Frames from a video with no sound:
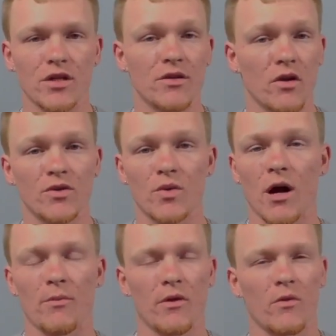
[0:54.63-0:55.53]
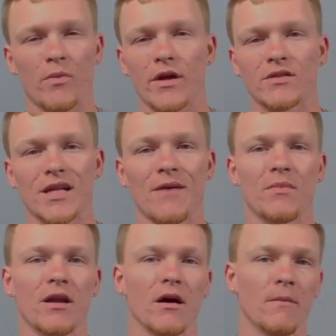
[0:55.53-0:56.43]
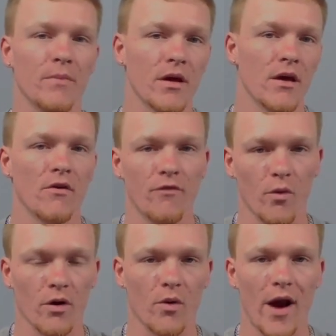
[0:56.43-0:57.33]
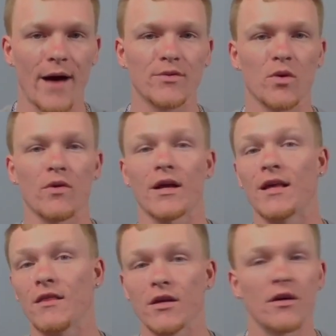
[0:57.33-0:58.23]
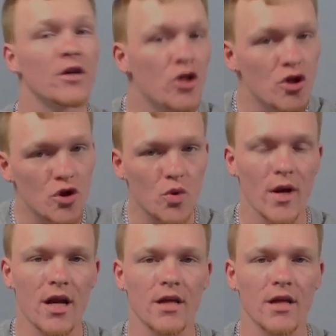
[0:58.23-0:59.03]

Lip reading: There's also a couple other players that have been up for grabs or in the trade